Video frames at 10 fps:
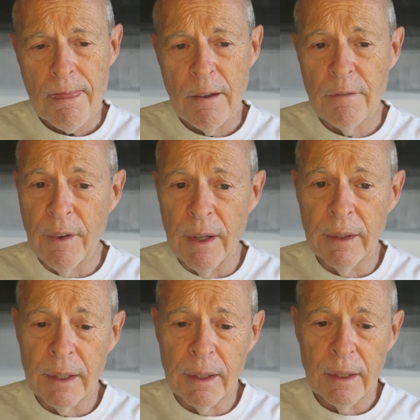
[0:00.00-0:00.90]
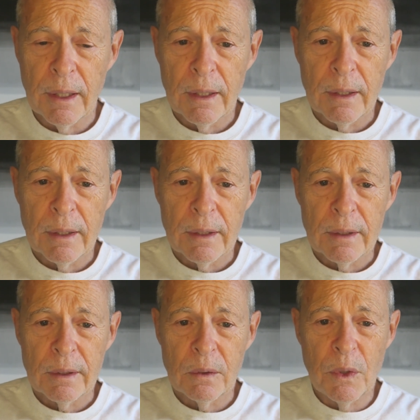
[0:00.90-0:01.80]
And finally,
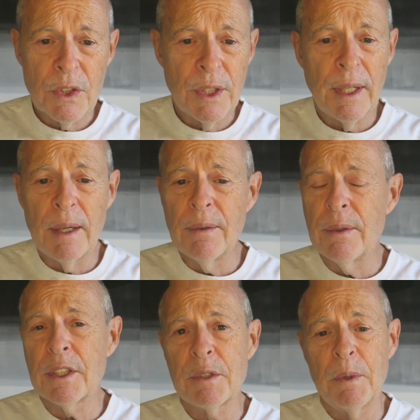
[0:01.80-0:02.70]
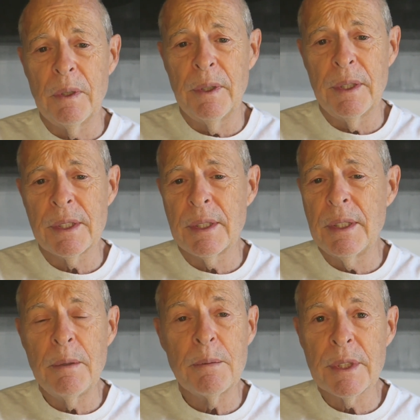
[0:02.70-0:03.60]
would she ever experience the
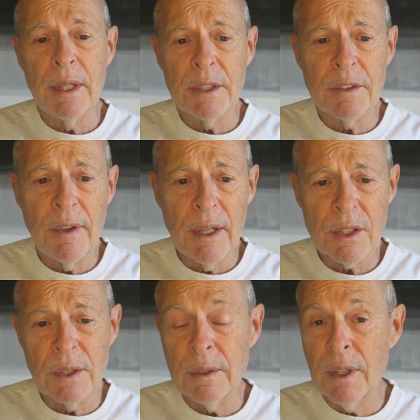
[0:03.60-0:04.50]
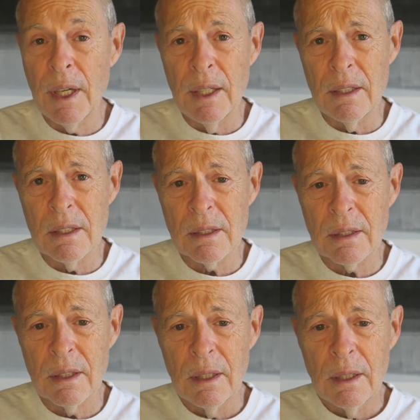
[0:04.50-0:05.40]
deep satisfaction of
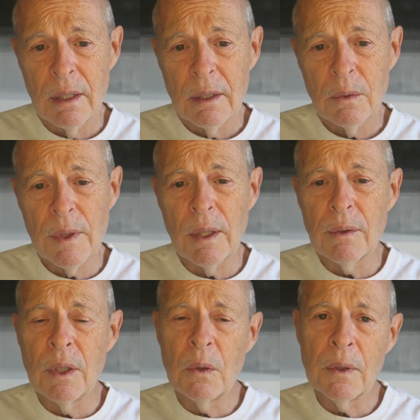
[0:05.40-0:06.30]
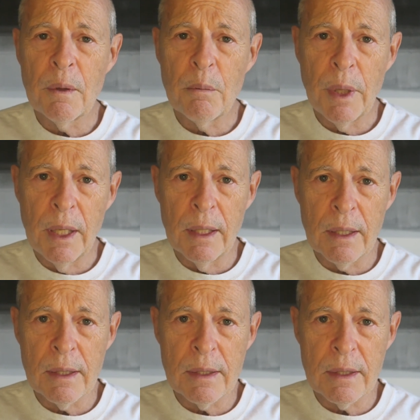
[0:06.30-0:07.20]
kindness without knowing the
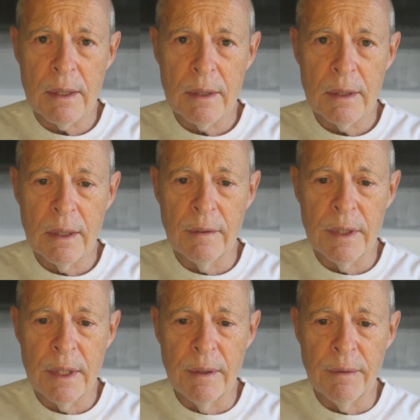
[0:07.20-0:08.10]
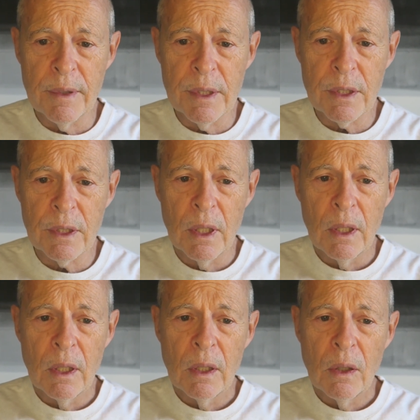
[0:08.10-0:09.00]
pangs of indifference
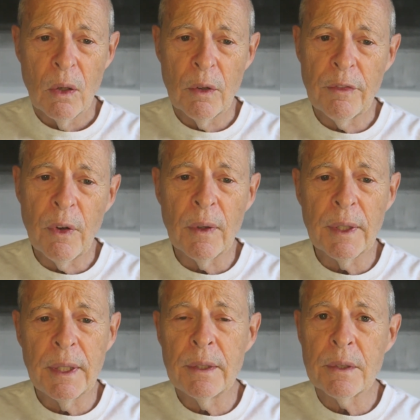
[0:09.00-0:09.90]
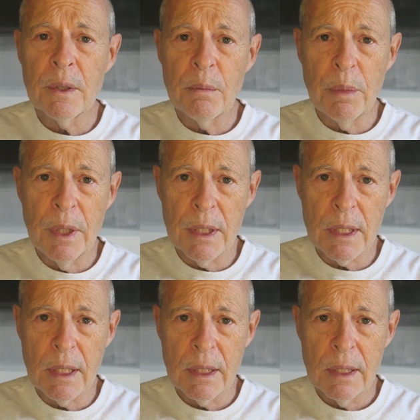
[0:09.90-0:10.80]
or falling into the
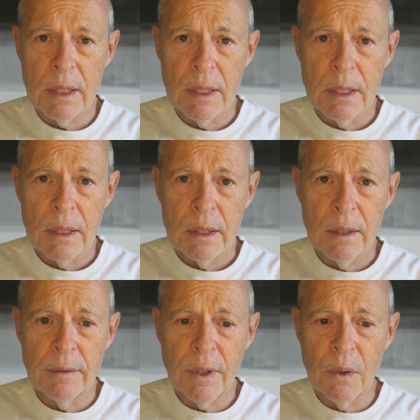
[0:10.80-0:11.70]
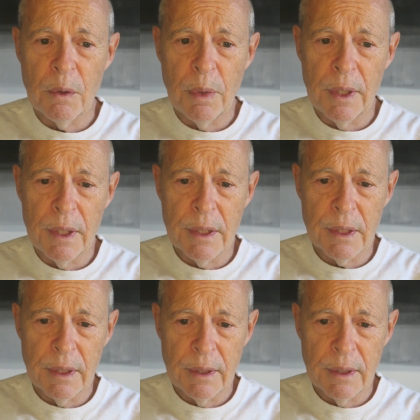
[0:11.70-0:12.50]
pit of codependency?